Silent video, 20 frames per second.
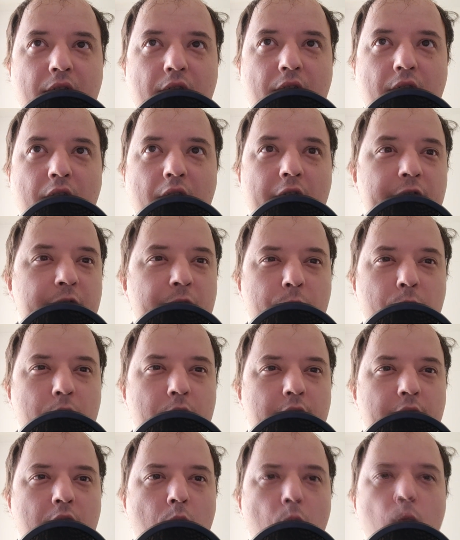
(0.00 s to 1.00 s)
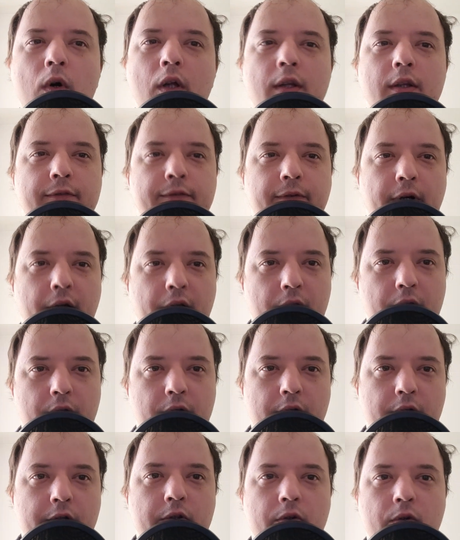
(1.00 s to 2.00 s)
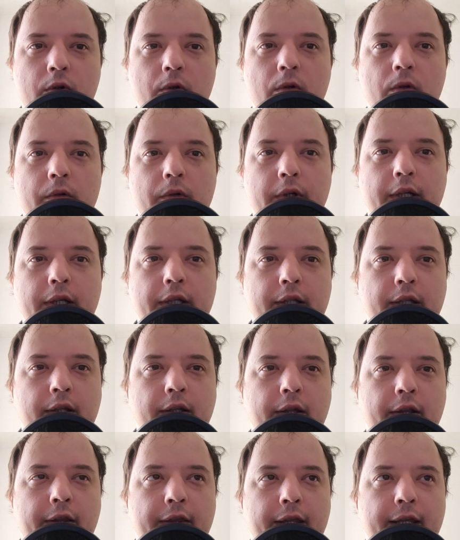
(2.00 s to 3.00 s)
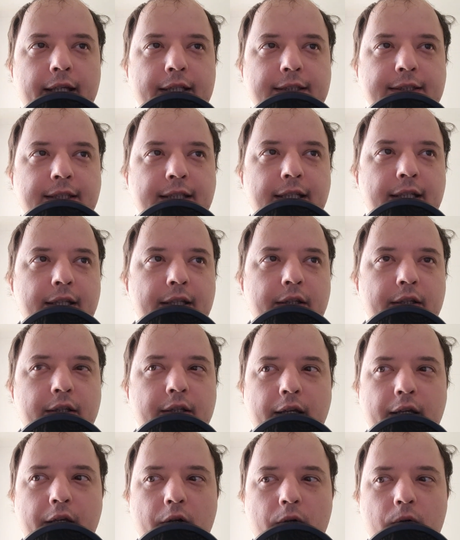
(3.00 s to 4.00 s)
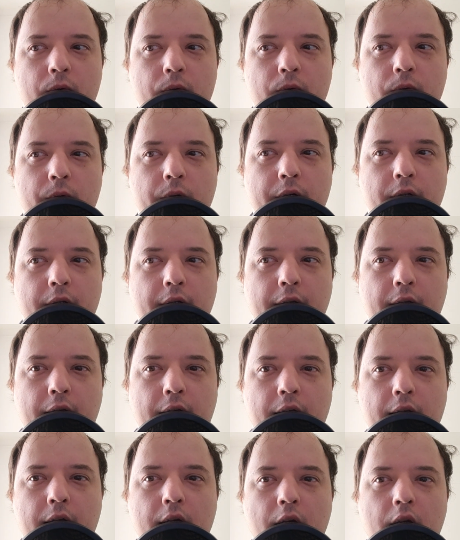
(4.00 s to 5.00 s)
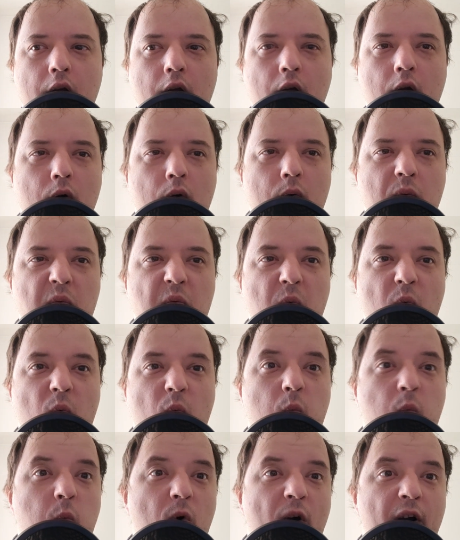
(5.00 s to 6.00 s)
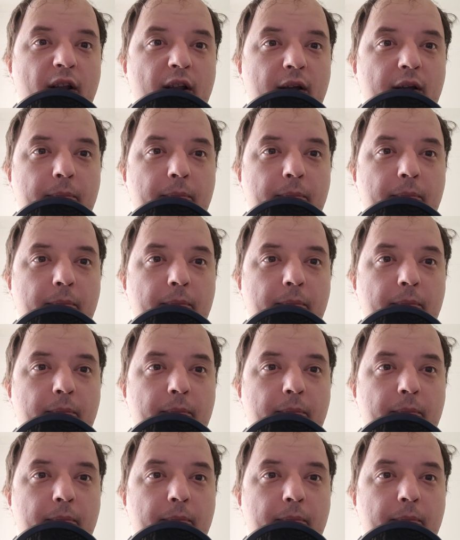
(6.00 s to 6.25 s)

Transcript: aren't really qualified to control, right? The things that they don't really want to